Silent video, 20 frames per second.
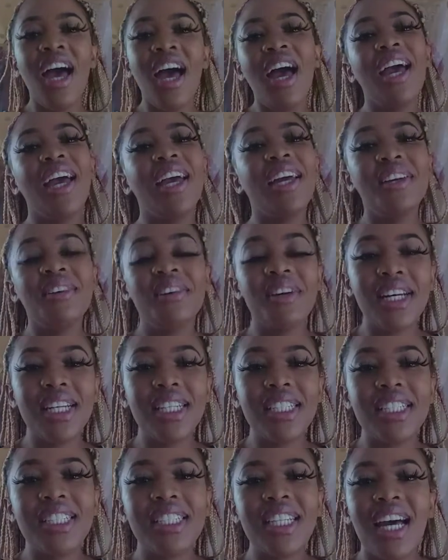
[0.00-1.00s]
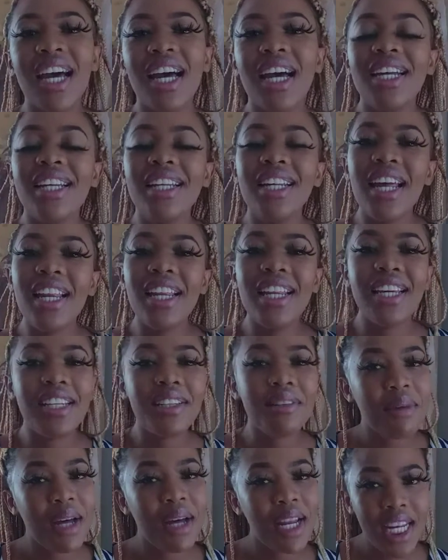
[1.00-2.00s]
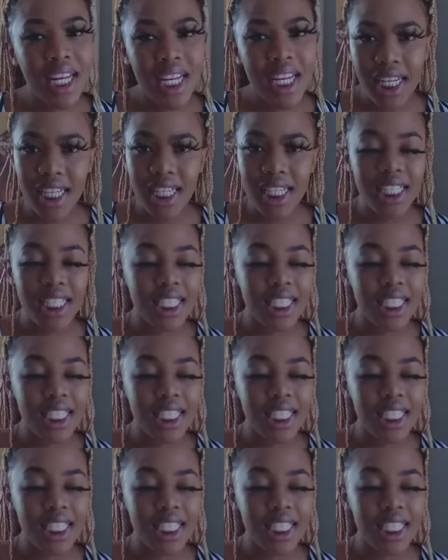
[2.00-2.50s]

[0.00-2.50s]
Anyways, Naledi Mallela